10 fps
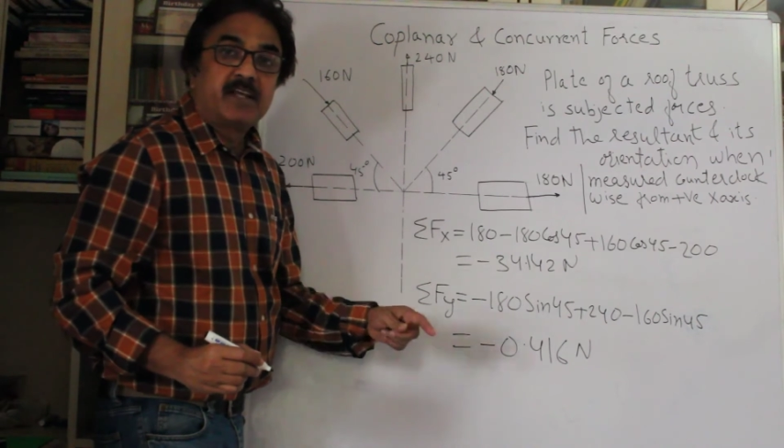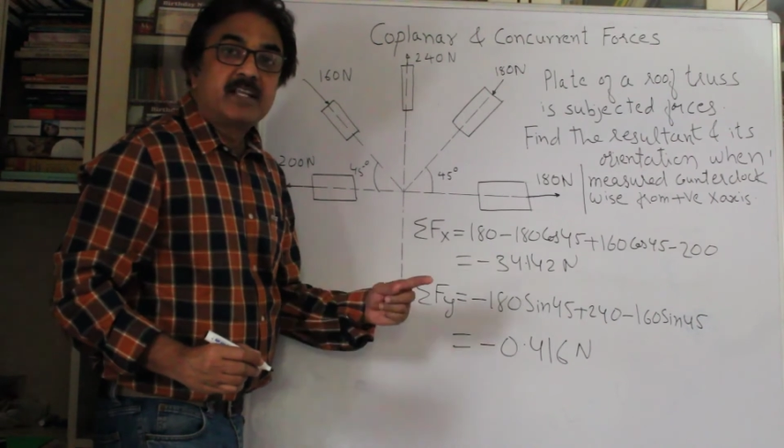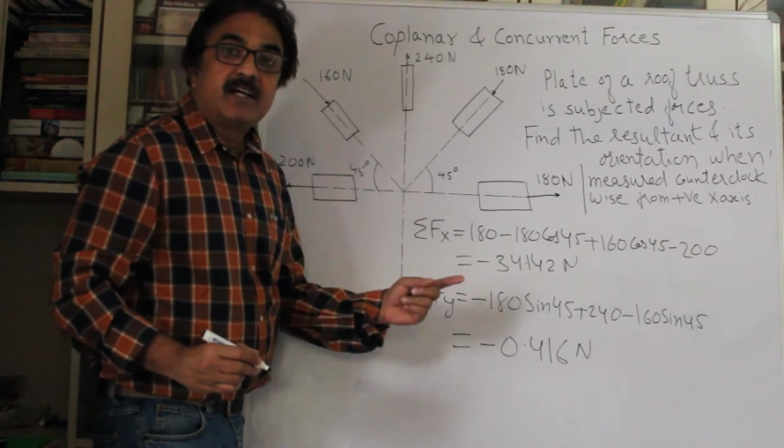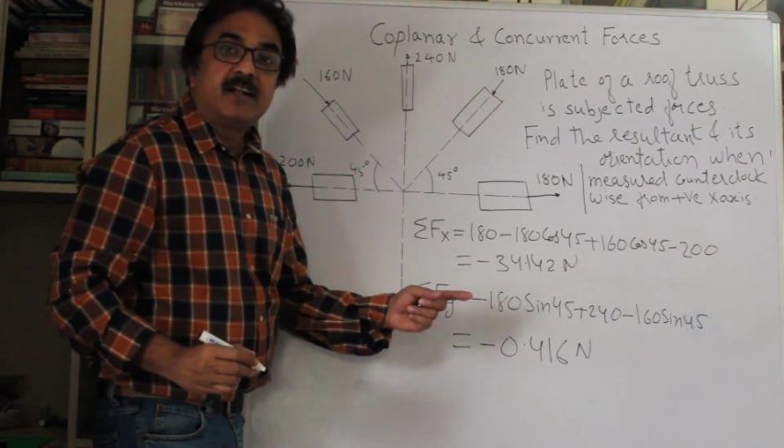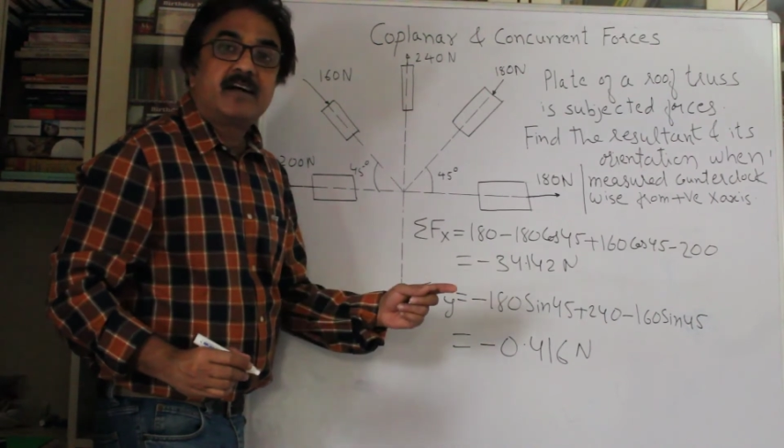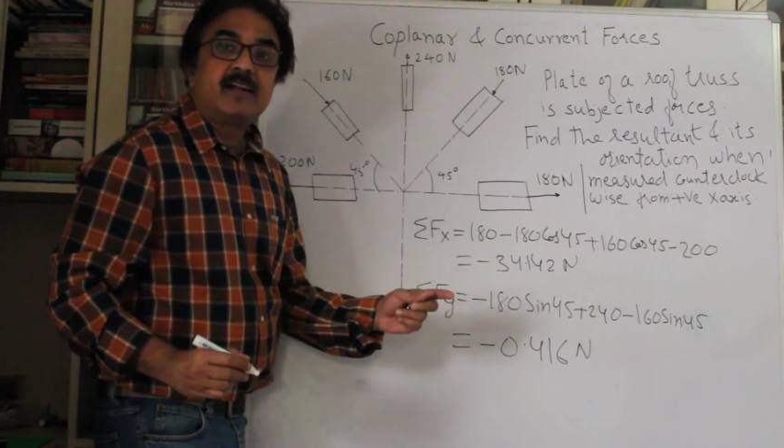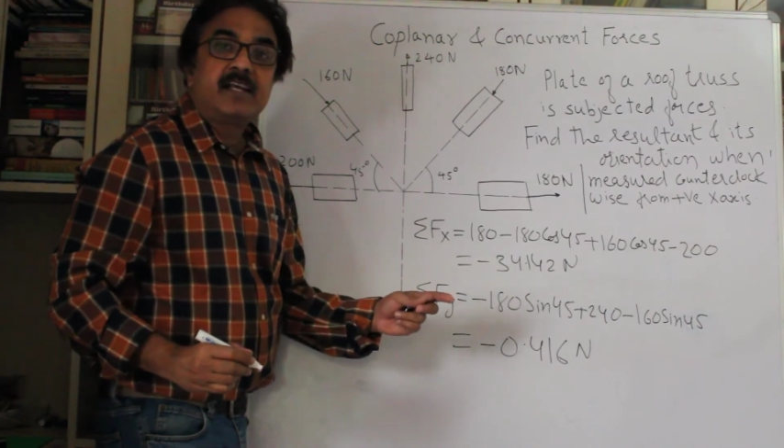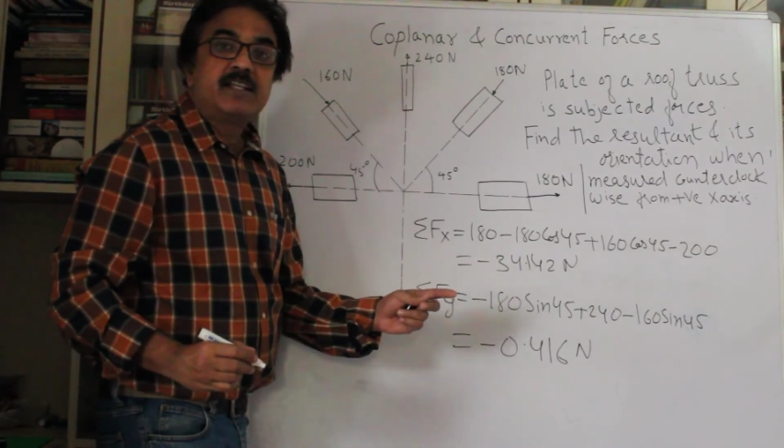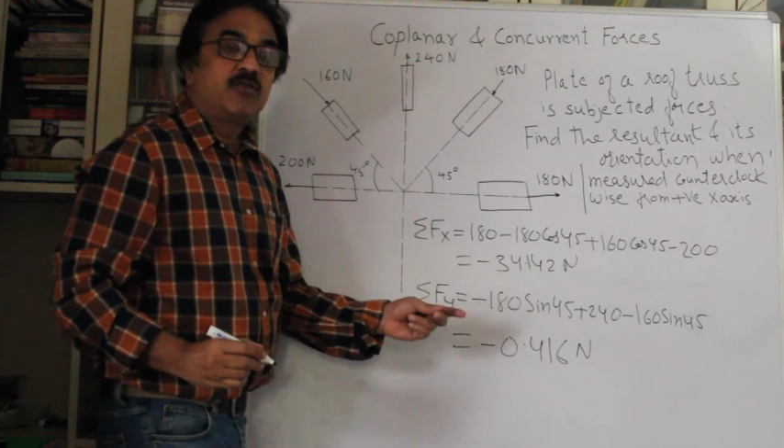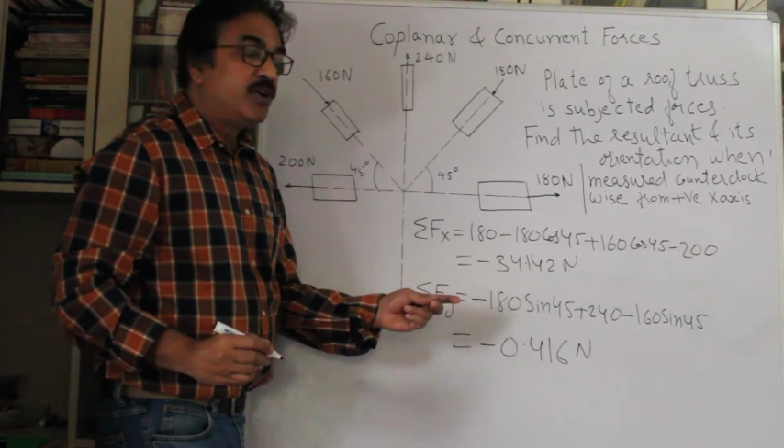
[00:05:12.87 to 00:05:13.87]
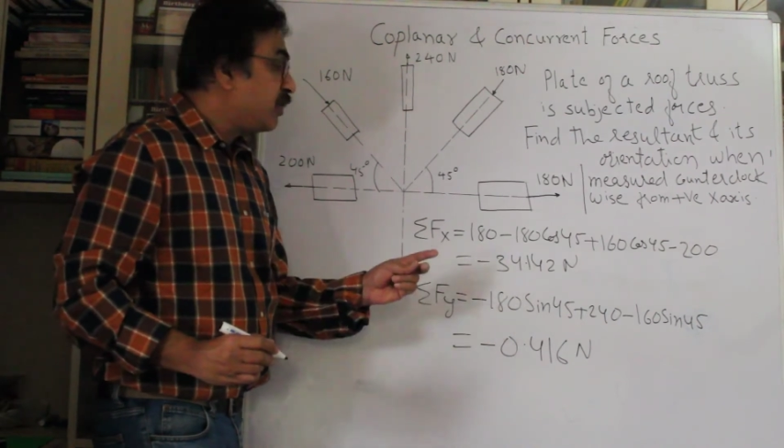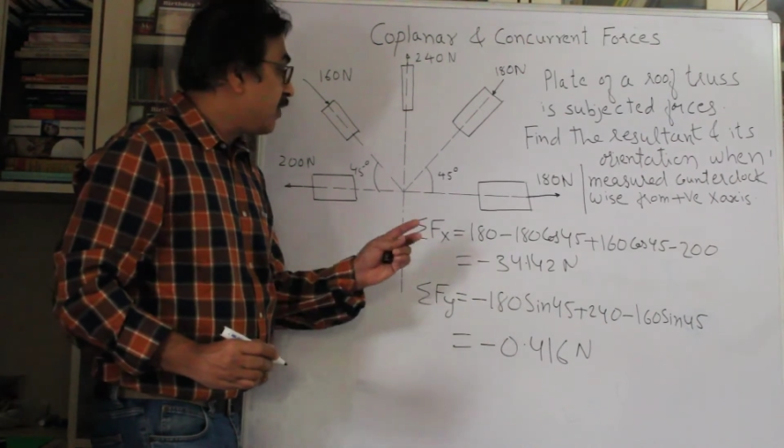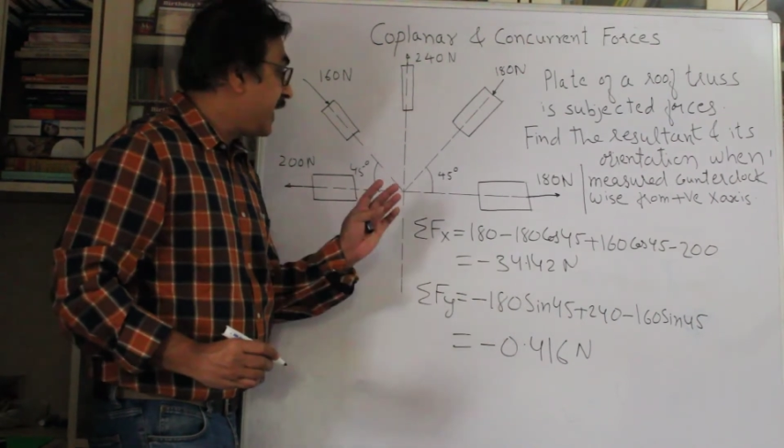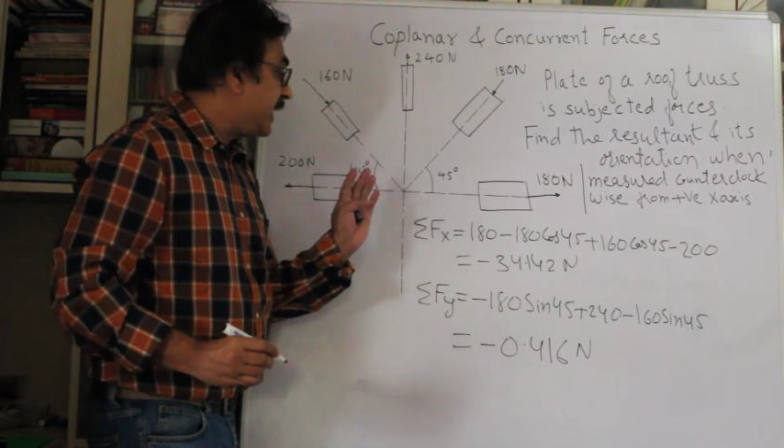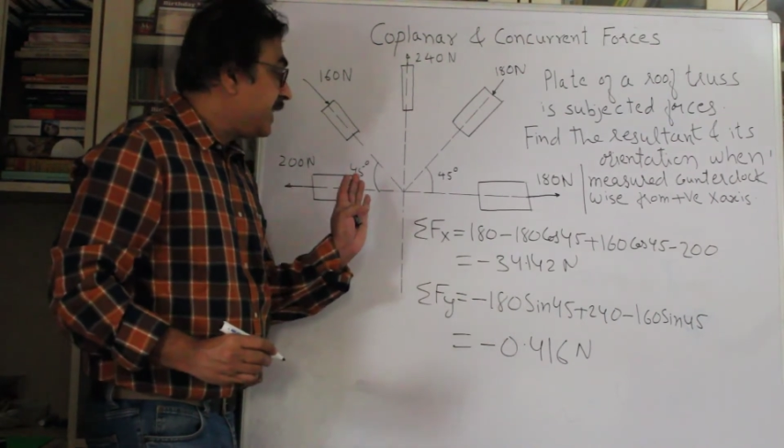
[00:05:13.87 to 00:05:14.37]
The resultant is going to
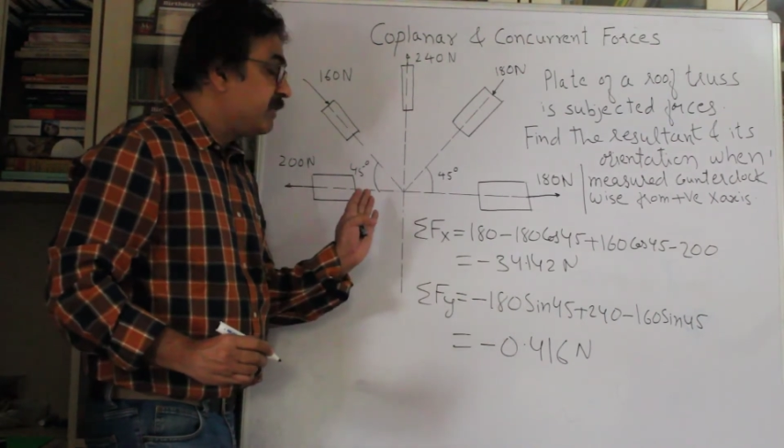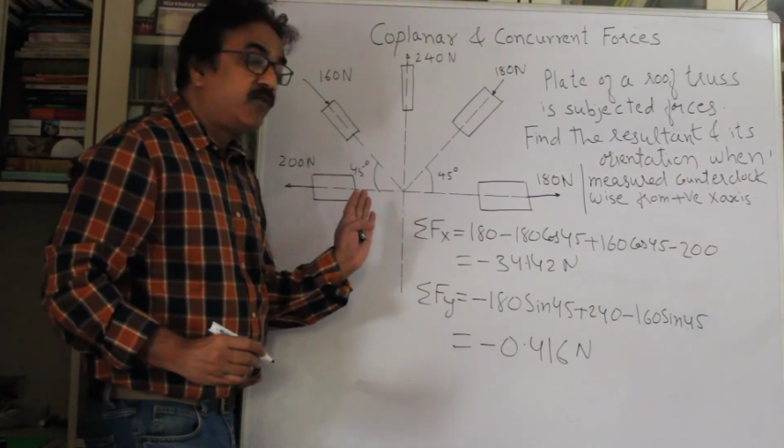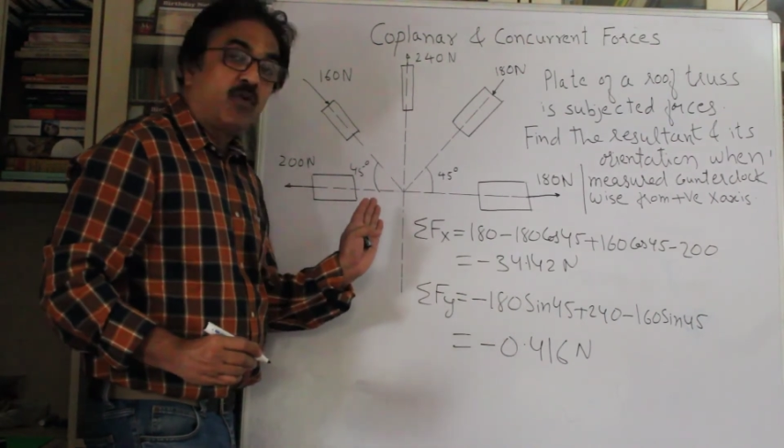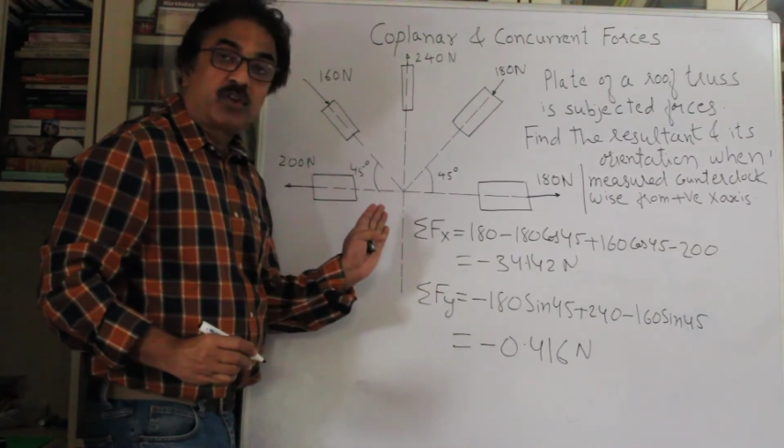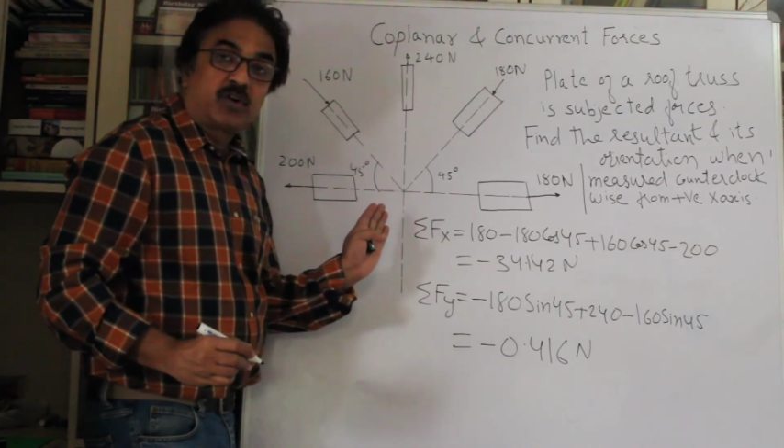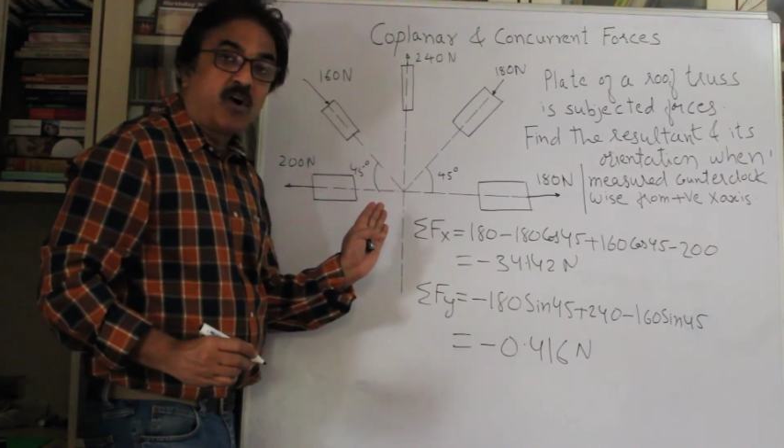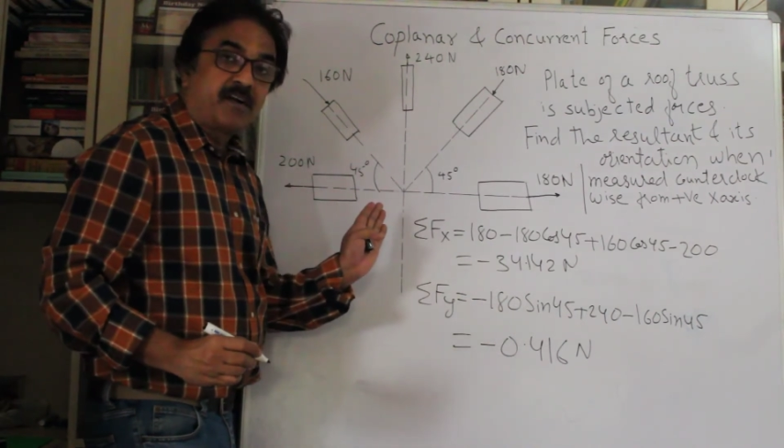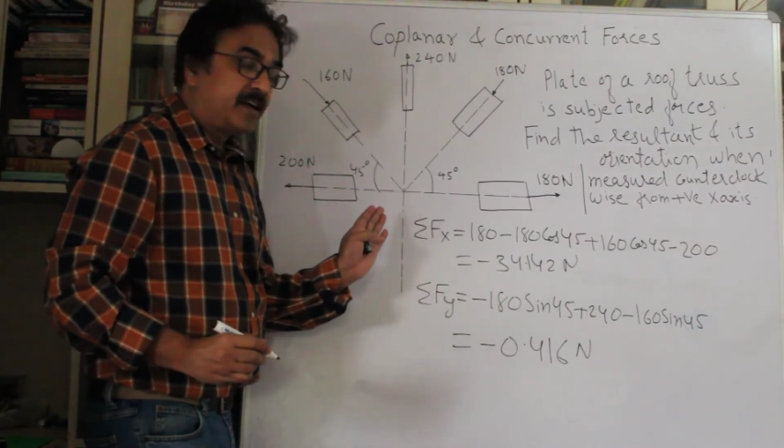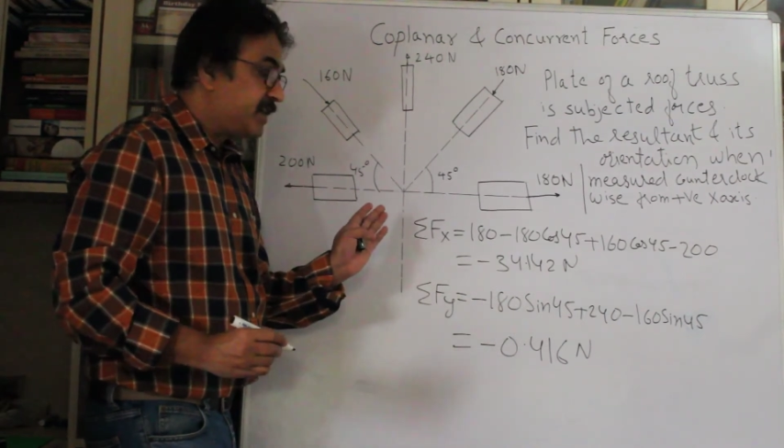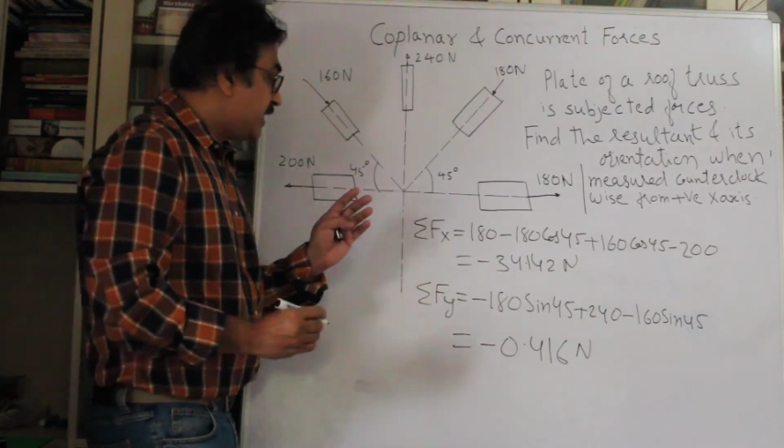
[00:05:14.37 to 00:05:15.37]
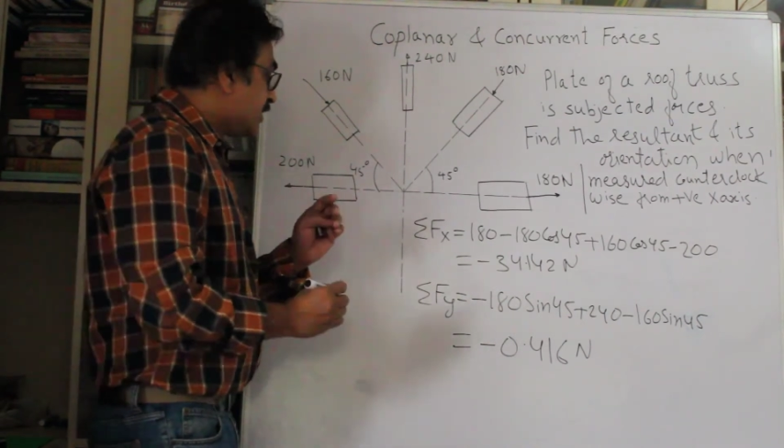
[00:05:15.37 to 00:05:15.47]
lie in fourth quadrant.